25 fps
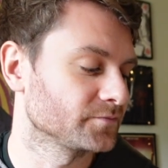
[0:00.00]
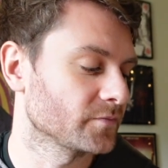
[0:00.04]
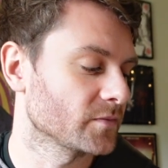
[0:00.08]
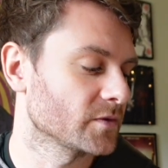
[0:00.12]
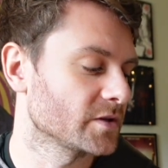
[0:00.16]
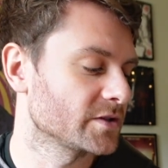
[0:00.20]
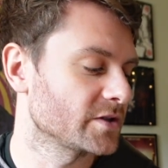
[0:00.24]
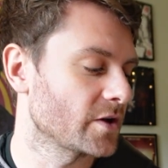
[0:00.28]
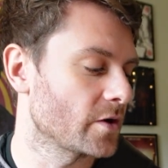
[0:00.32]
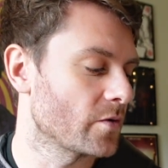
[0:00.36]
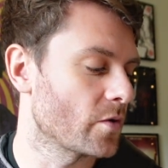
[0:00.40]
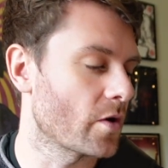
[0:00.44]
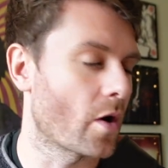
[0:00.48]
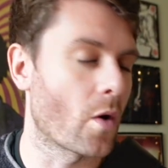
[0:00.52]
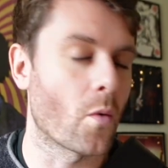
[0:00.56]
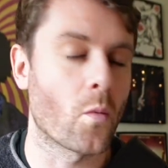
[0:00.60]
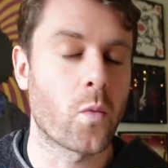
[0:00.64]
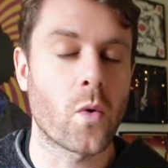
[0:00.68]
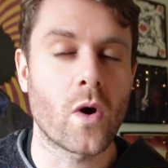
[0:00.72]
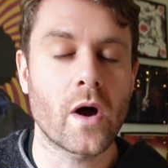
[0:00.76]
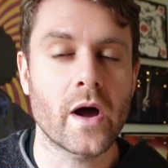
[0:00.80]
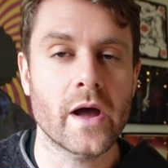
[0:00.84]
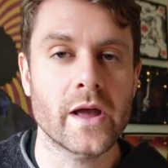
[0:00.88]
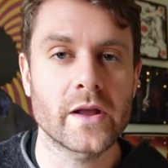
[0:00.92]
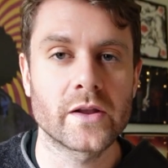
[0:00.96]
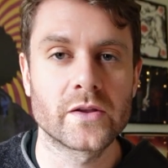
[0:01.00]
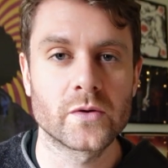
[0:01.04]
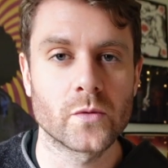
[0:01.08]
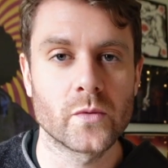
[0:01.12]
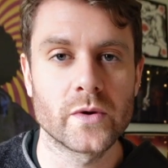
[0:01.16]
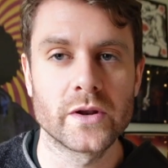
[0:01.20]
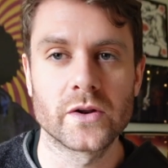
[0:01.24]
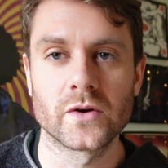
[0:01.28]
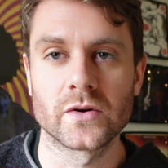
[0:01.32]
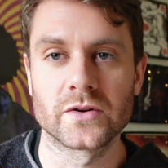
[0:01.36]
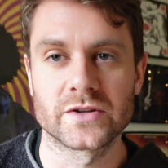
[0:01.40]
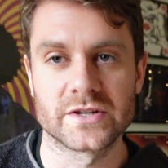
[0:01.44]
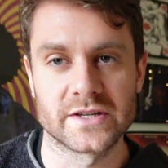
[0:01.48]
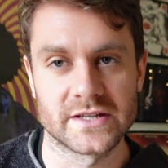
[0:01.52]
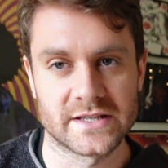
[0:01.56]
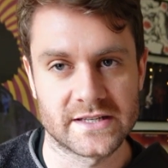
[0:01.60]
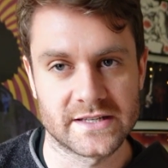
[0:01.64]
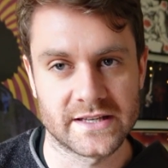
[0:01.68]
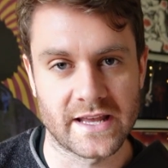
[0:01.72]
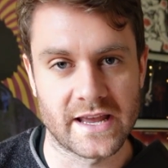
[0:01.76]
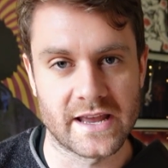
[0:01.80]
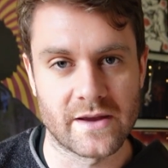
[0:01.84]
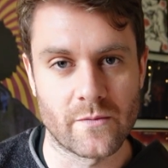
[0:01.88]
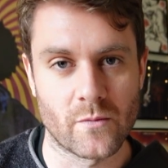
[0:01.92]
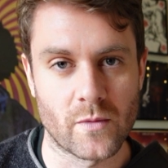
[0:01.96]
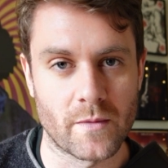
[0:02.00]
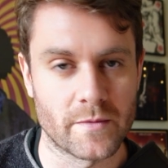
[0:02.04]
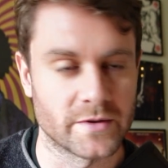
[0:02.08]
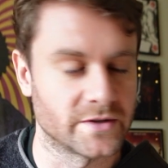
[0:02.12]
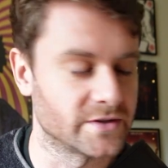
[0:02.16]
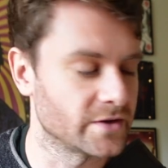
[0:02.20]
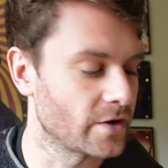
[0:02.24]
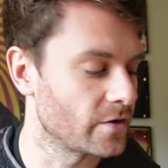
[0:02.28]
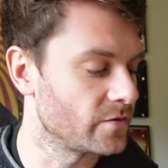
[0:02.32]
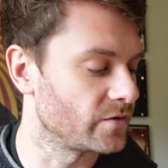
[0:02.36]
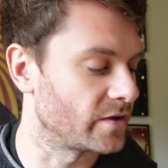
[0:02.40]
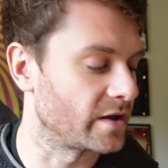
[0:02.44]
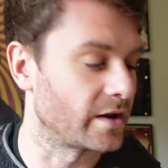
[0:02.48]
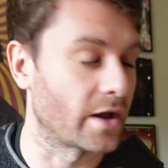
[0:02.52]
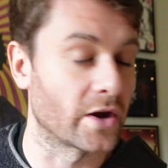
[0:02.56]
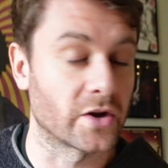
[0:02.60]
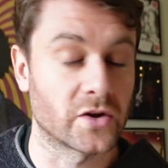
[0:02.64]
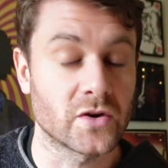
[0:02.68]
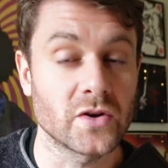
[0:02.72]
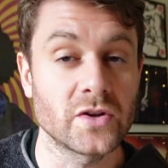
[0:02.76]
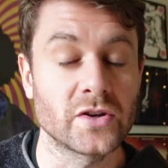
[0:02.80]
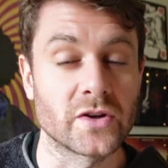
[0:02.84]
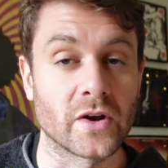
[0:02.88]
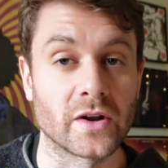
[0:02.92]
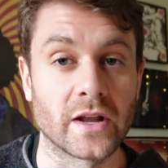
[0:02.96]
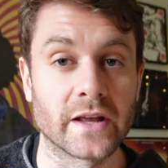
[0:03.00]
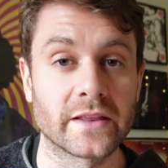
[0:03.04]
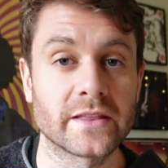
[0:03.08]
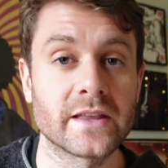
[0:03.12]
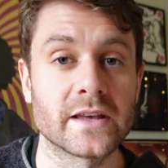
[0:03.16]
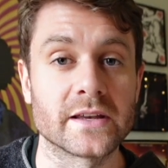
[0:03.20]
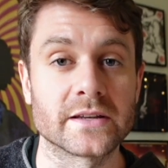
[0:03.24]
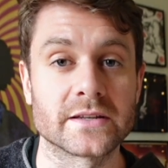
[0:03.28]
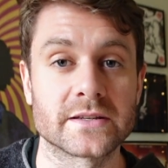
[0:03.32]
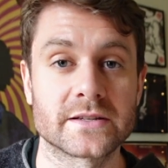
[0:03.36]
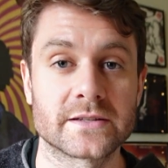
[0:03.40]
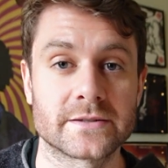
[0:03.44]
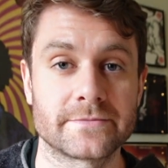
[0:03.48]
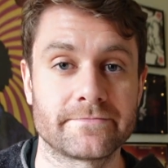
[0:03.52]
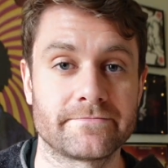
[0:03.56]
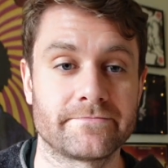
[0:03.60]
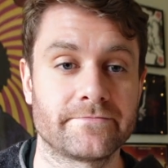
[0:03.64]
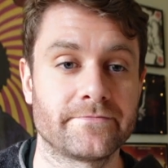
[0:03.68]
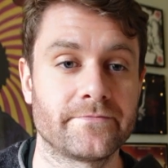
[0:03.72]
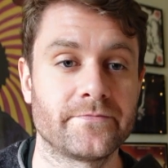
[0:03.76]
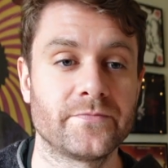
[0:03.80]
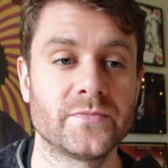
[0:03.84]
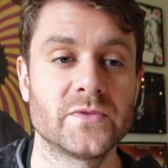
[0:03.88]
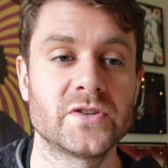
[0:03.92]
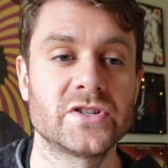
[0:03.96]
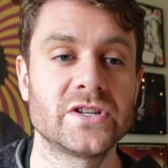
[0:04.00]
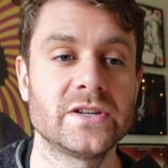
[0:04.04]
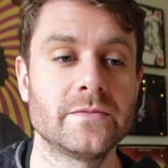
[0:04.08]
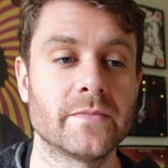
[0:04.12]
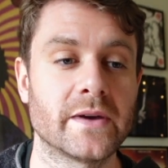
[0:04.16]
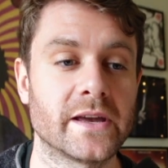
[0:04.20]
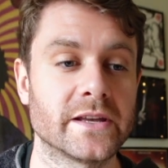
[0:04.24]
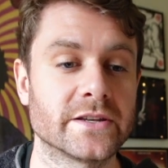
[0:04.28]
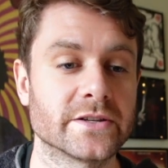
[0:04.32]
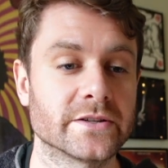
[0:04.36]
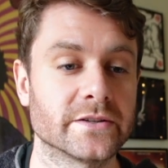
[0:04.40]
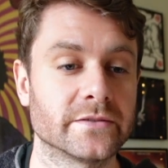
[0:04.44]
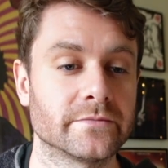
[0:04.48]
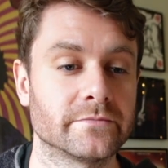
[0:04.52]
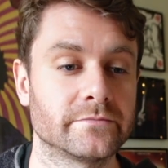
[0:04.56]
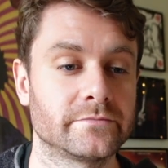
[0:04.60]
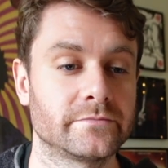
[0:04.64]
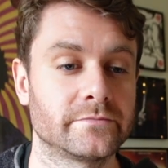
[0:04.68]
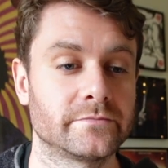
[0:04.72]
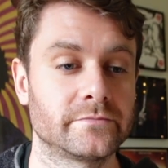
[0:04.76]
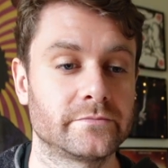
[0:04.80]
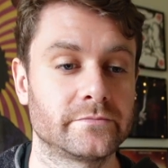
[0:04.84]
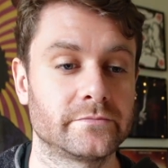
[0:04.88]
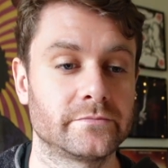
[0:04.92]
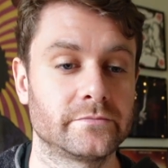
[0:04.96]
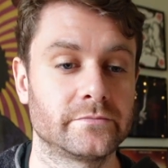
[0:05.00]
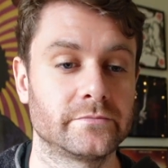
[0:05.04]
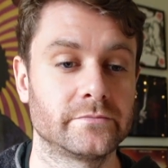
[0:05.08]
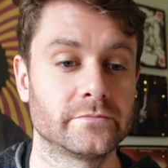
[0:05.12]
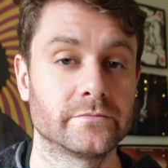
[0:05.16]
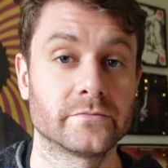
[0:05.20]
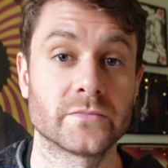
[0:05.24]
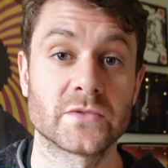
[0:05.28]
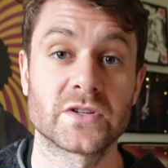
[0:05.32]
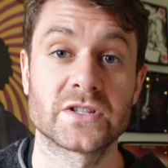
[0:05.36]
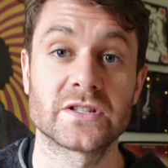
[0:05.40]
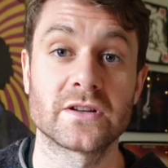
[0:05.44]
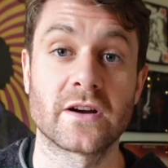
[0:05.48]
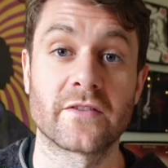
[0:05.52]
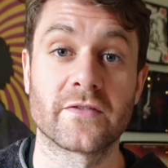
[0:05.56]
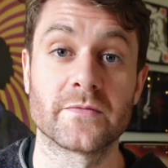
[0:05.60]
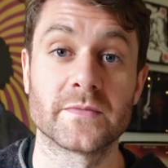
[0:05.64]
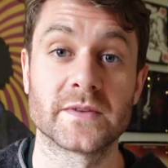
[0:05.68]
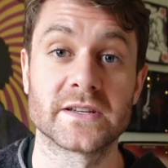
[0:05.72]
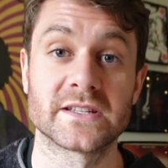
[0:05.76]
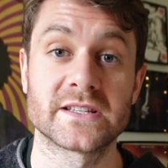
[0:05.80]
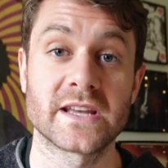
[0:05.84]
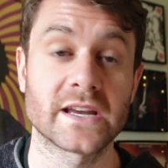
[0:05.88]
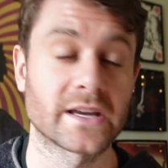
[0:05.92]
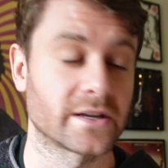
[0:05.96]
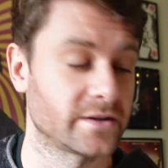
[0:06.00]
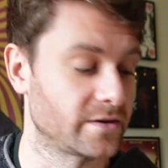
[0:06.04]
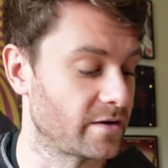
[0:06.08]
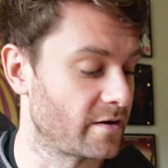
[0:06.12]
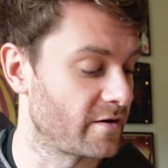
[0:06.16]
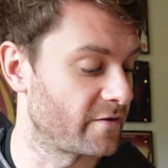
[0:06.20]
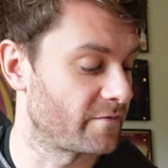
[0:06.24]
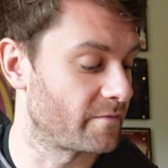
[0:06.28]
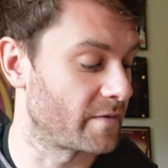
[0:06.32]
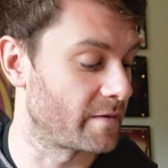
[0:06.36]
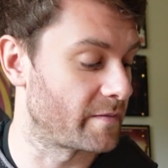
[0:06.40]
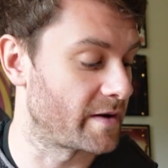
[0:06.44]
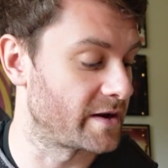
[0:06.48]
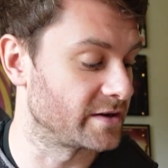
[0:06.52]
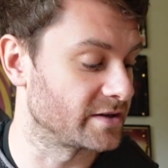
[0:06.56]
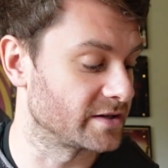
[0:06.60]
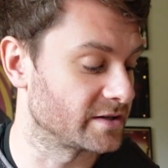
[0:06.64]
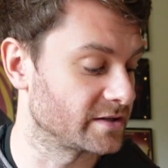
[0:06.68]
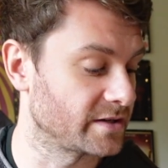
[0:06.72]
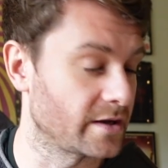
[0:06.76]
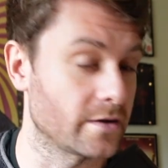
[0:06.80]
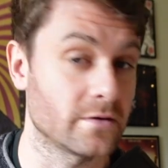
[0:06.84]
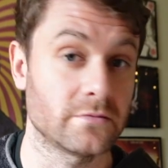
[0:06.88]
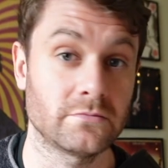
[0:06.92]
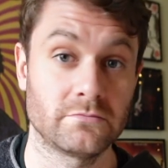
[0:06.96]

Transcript: So why do we not just stay in one zone then? I could go like this, G major, start from the second note of my major scale,